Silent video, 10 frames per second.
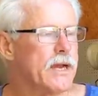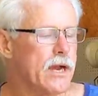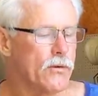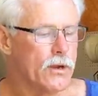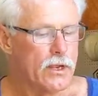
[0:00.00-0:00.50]

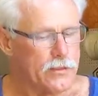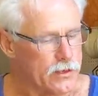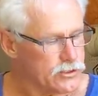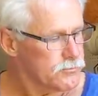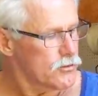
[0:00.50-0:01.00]
power.
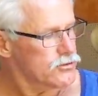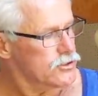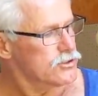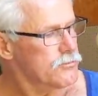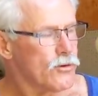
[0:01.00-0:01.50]
They're supposed to
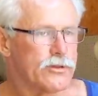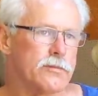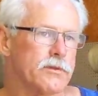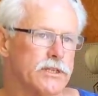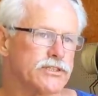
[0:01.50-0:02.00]
support the
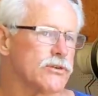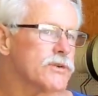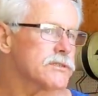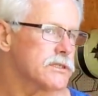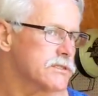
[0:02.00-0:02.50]
militia.
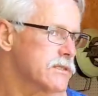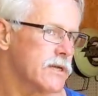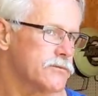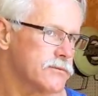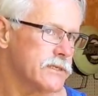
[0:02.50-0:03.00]
Originally, this is how it
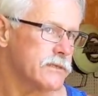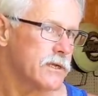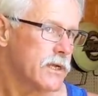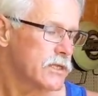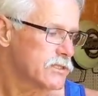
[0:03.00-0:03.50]
was written.
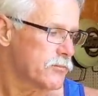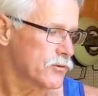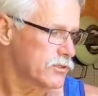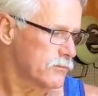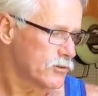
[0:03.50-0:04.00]

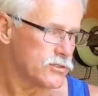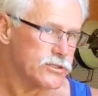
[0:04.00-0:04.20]
Support, supposed to